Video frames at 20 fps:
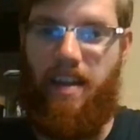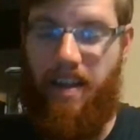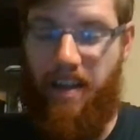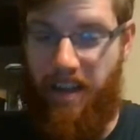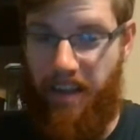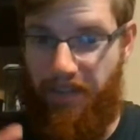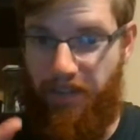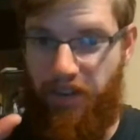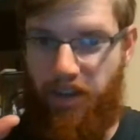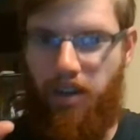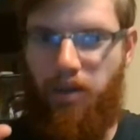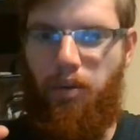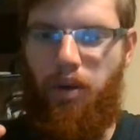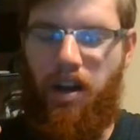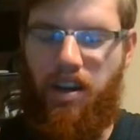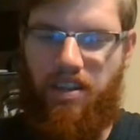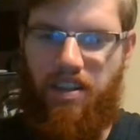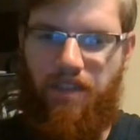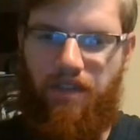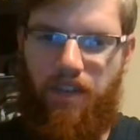if you're gonna
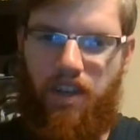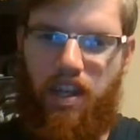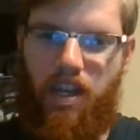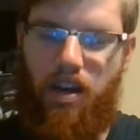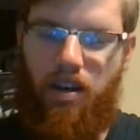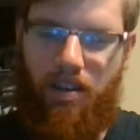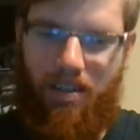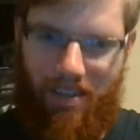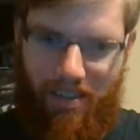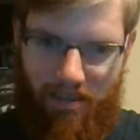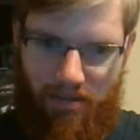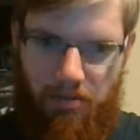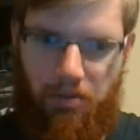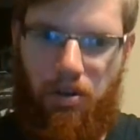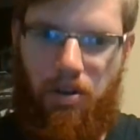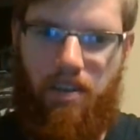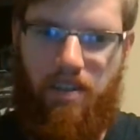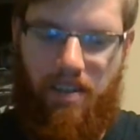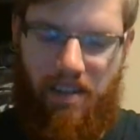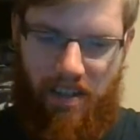watch the video and you
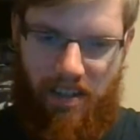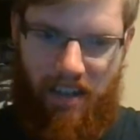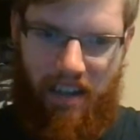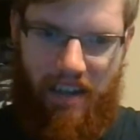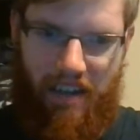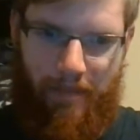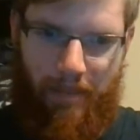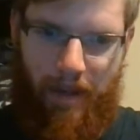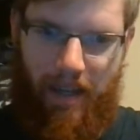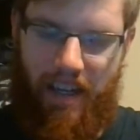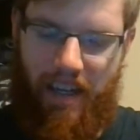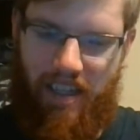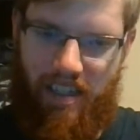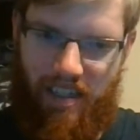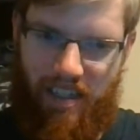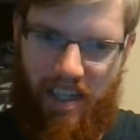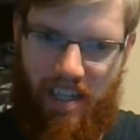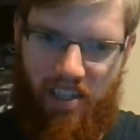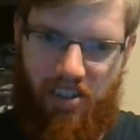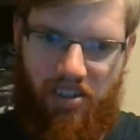notice the gun to my head
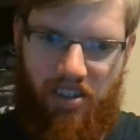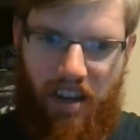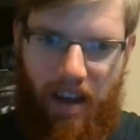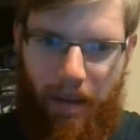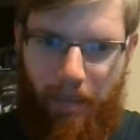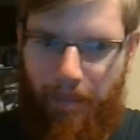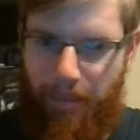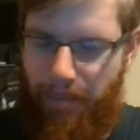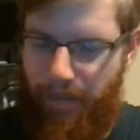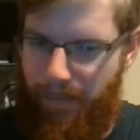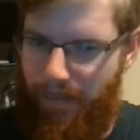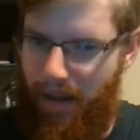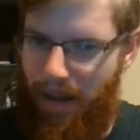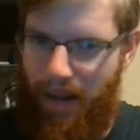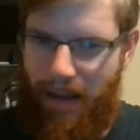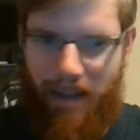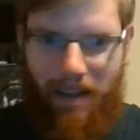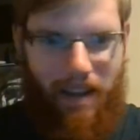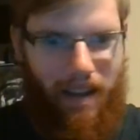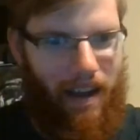gesture,
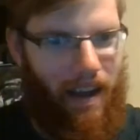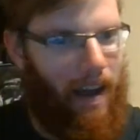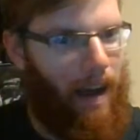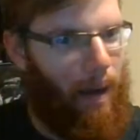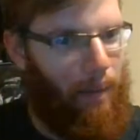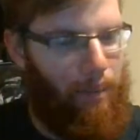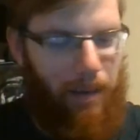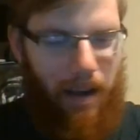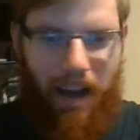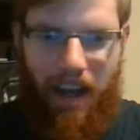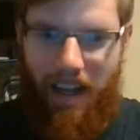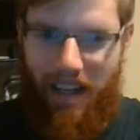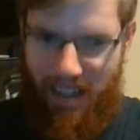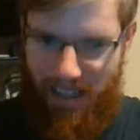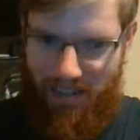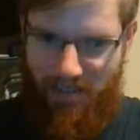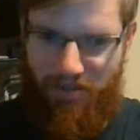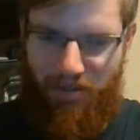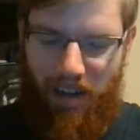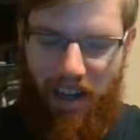I'm not
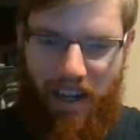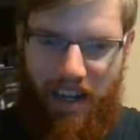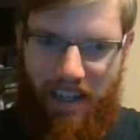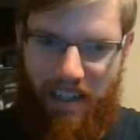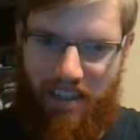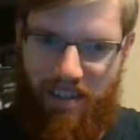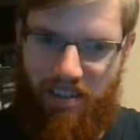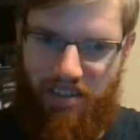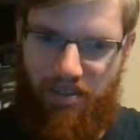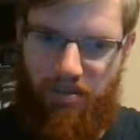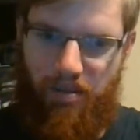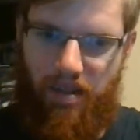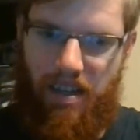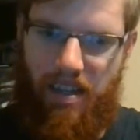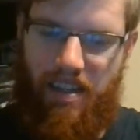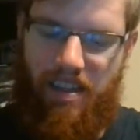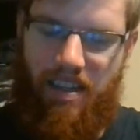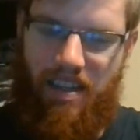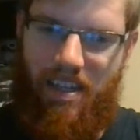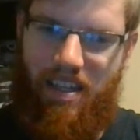trying to do
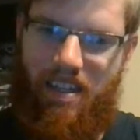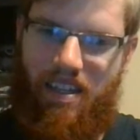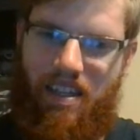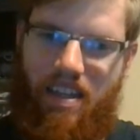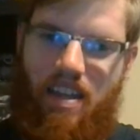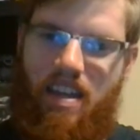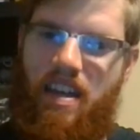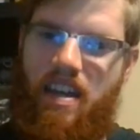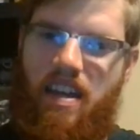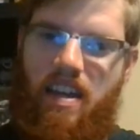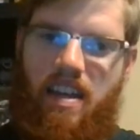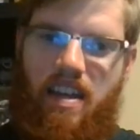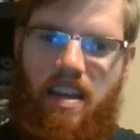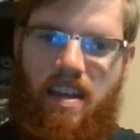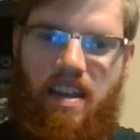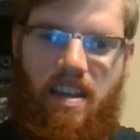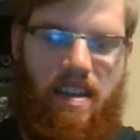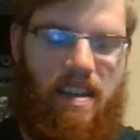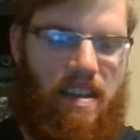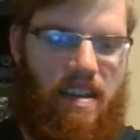anything.
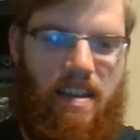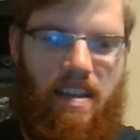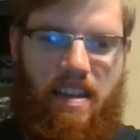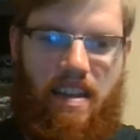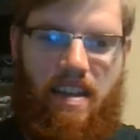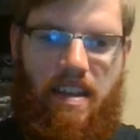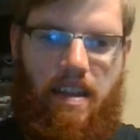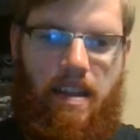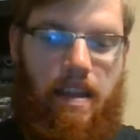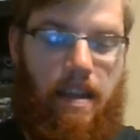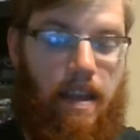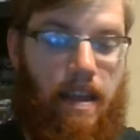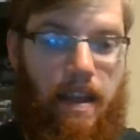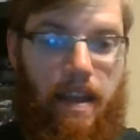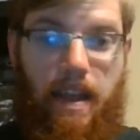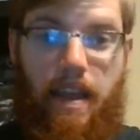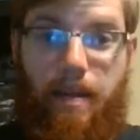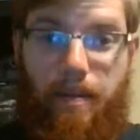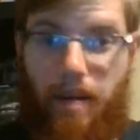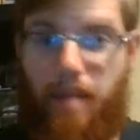
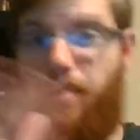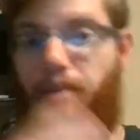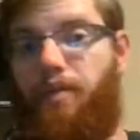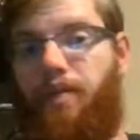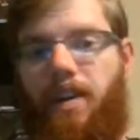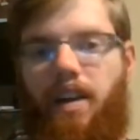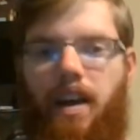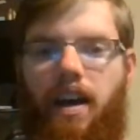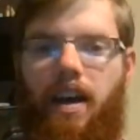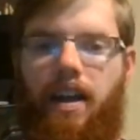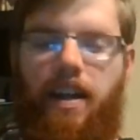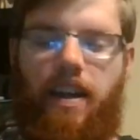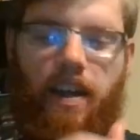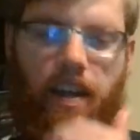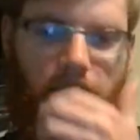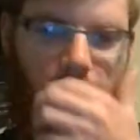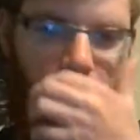Anyway, moving on.